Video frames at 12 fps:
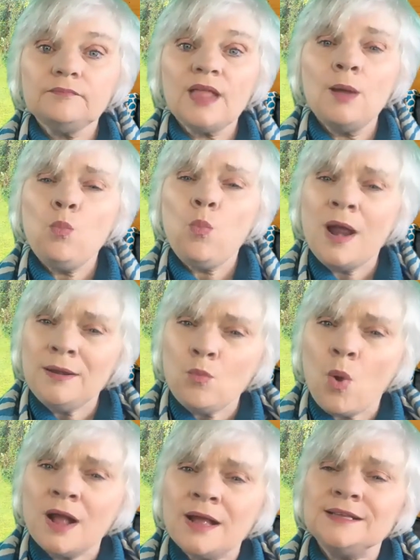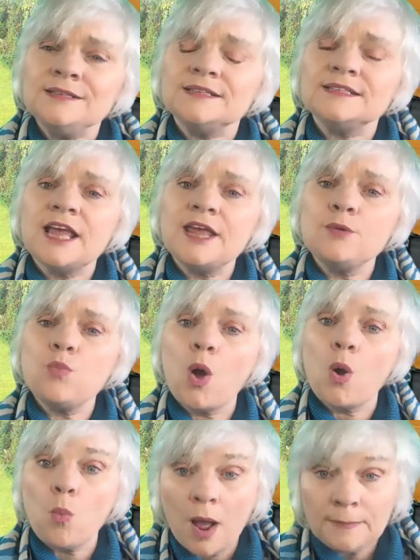And when one can say
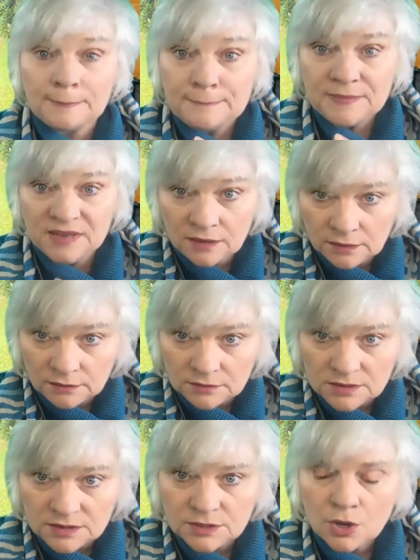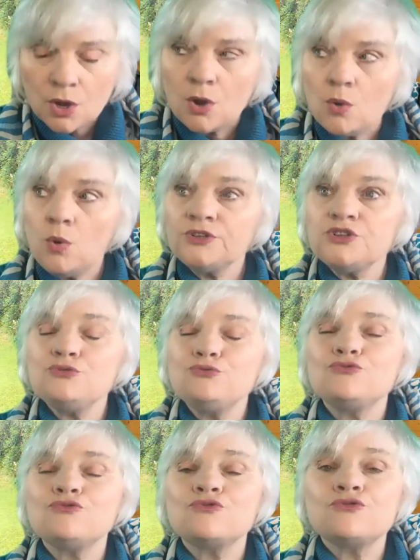what one means, what you
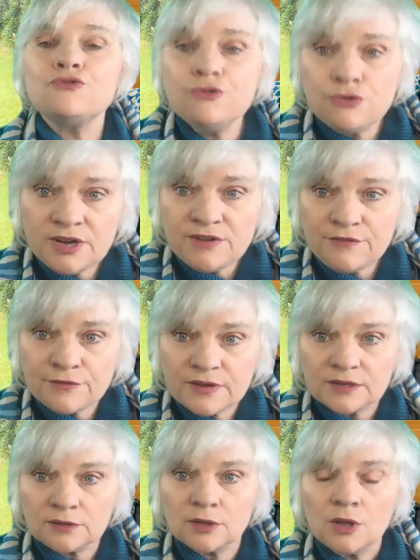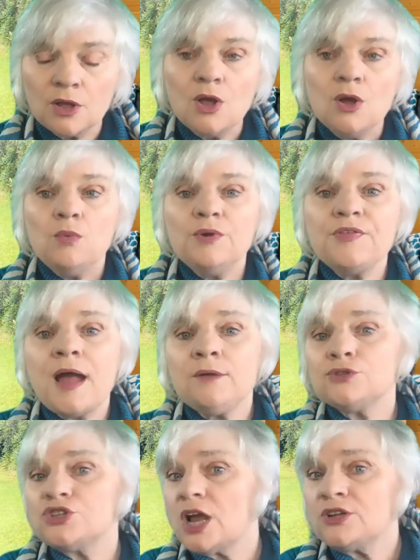truly feel,
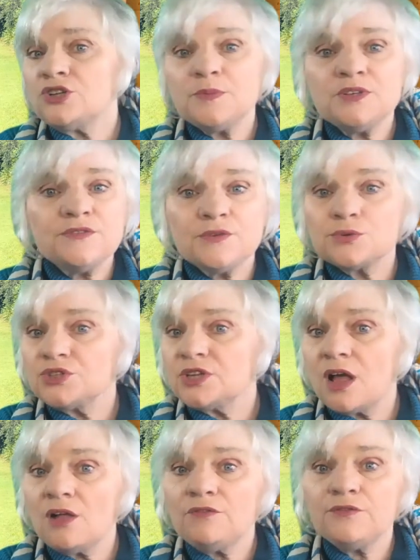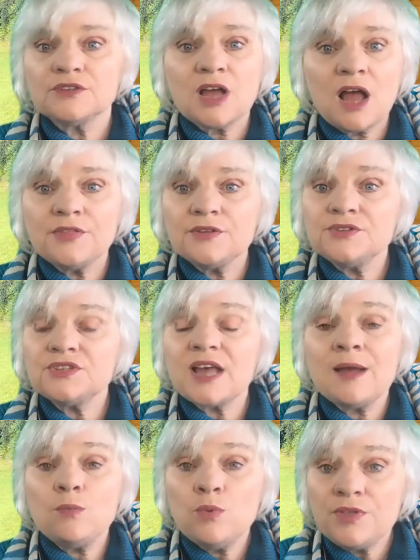without judgment of yourself and others,
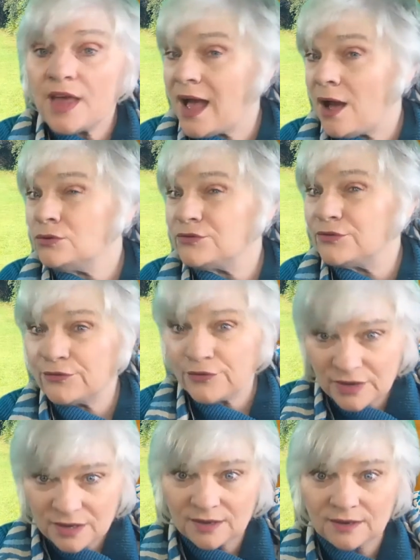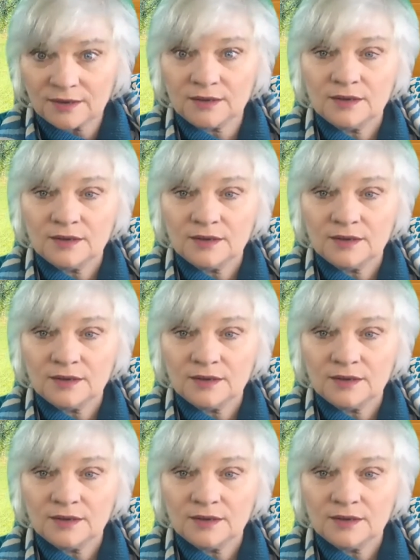and without fear,